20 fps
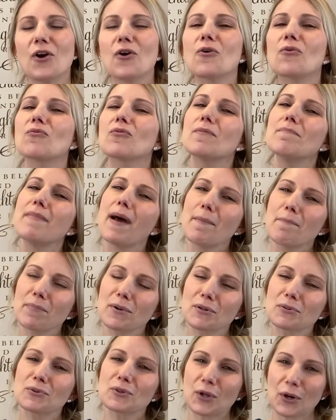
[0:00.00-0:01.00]

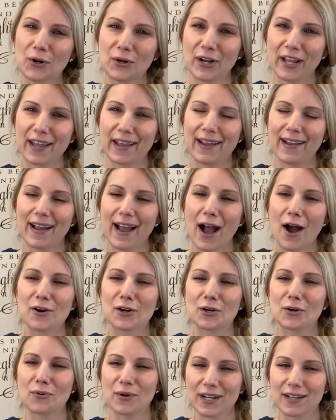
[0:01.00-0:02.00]
Remember learning how to
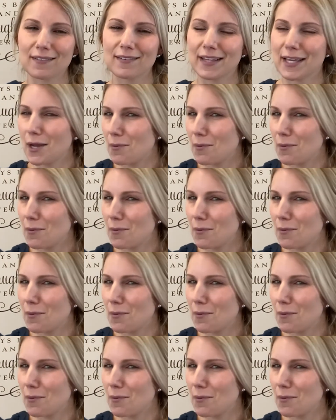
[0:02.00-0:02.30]
critically